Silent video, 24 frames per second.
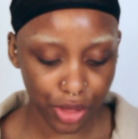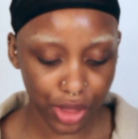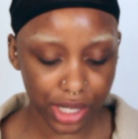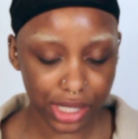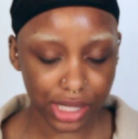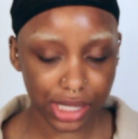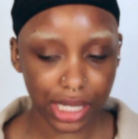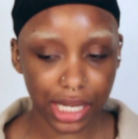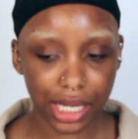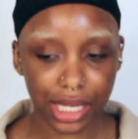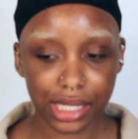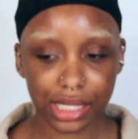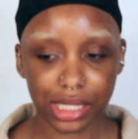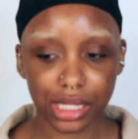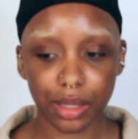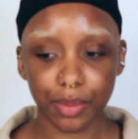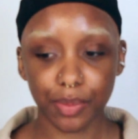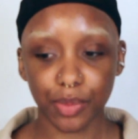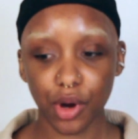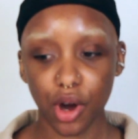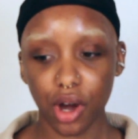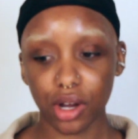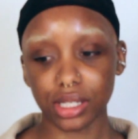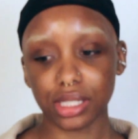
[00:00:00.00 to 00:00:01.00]
this is the
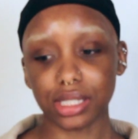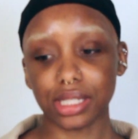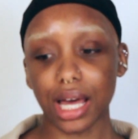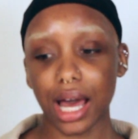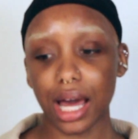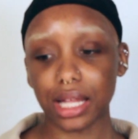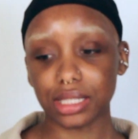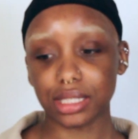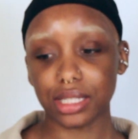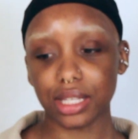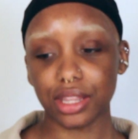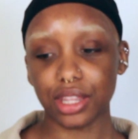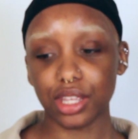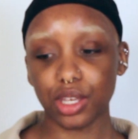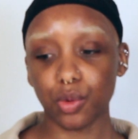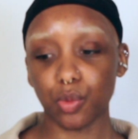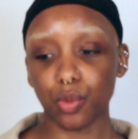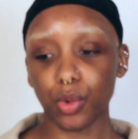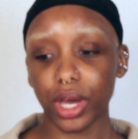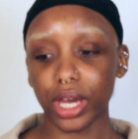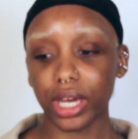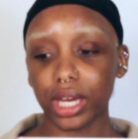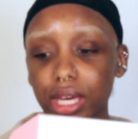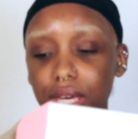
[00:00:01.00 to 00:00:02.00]
box that the
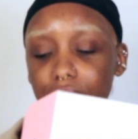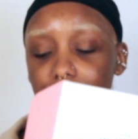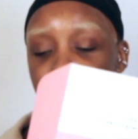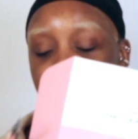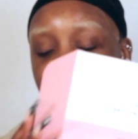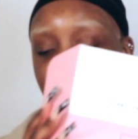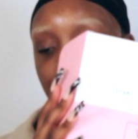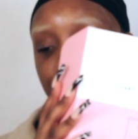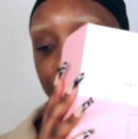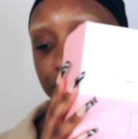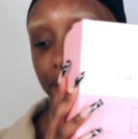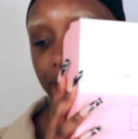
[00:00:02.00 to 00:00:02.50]
wig came